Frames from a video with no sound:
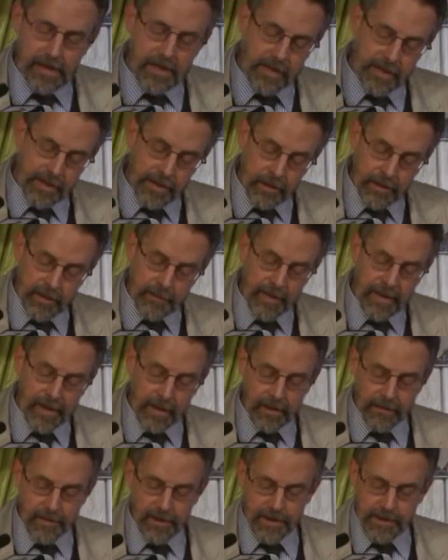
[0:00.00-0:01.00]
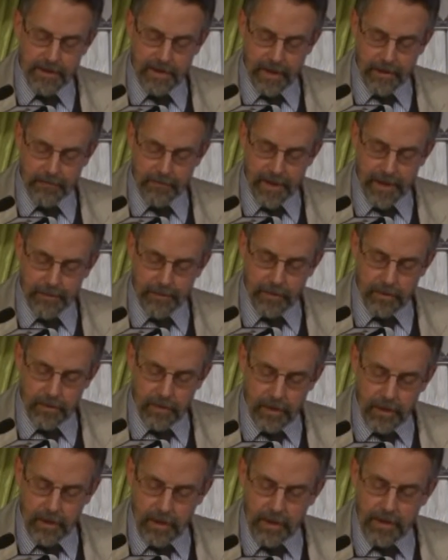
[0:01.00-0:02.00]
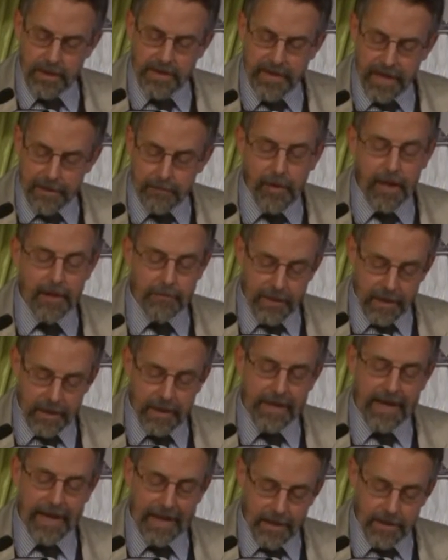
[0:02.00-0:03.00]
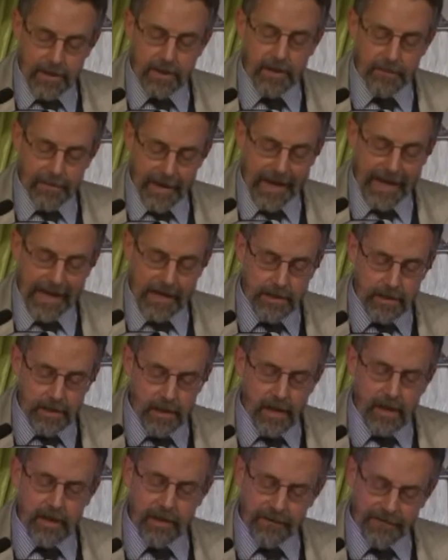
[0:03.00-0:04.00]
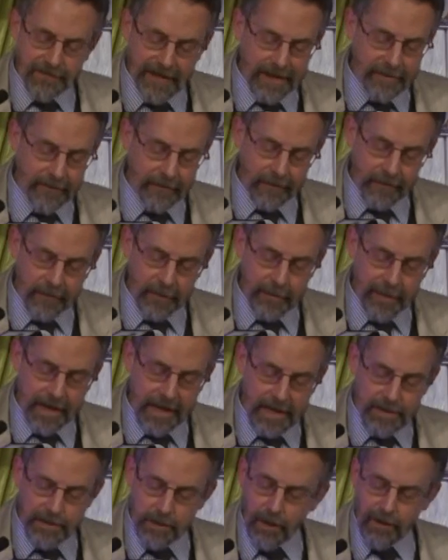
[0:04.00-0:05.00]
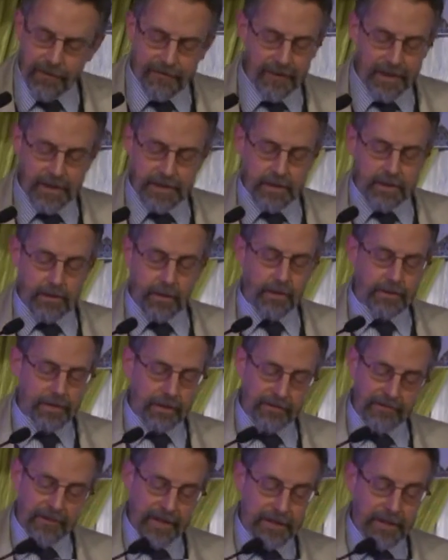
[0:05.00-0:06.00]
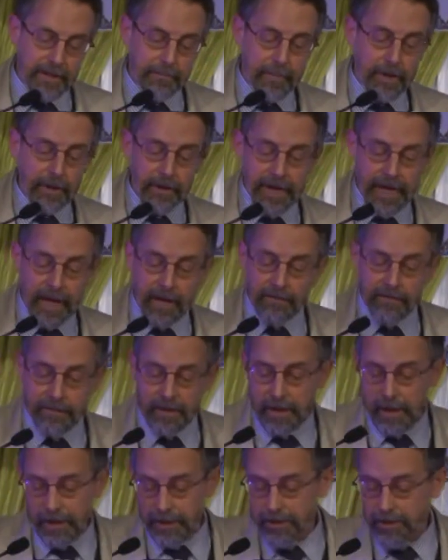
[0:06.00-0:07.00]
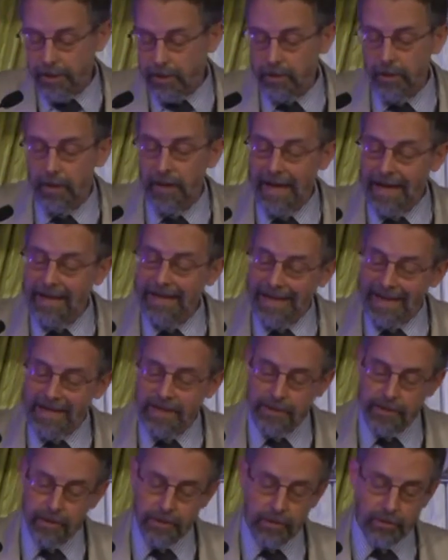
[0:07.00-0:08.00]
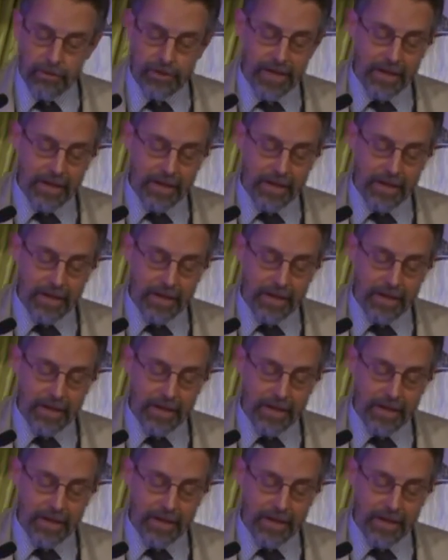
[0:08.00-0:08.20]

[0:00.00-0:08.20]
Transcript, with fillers: Still speaking of these same people, the same might be the case in the past. The faithful of the past all faced, also faced a myriad of internal and external